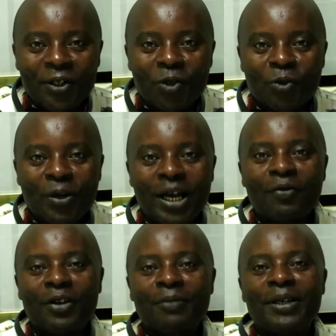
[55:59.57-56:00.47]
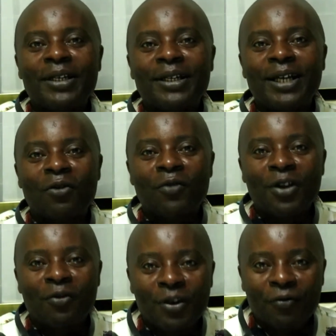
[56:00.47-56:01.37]
Today having been our very,
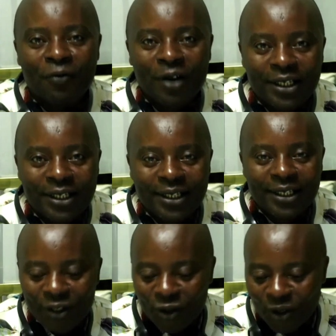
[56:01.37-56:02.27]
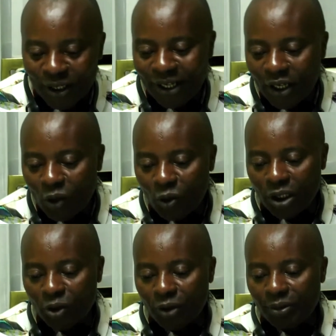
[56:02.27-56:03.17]
very fast session, we shall not